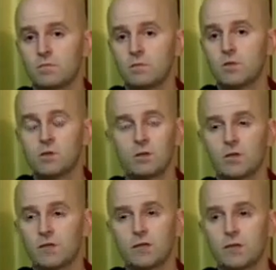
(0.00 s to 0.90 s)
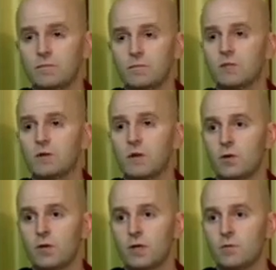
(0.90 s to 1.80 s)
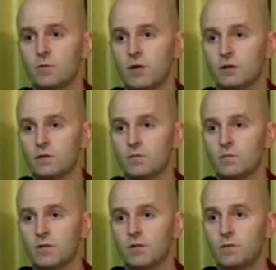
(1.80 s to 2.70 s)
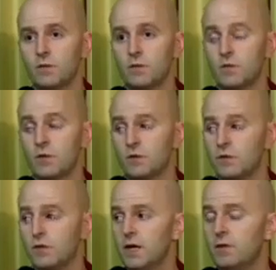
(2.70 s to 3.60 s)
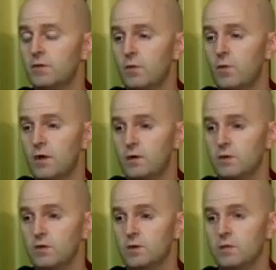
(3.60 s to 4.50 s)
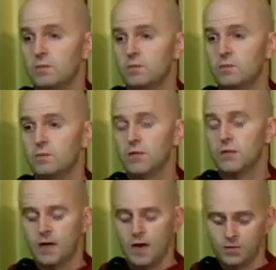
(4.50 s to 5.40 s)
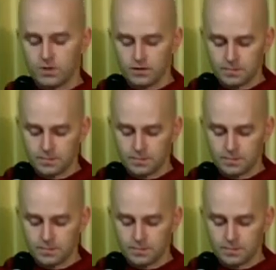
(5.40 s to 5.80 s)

Certainly, it's not going to get better if people don't have an awareness that they have it.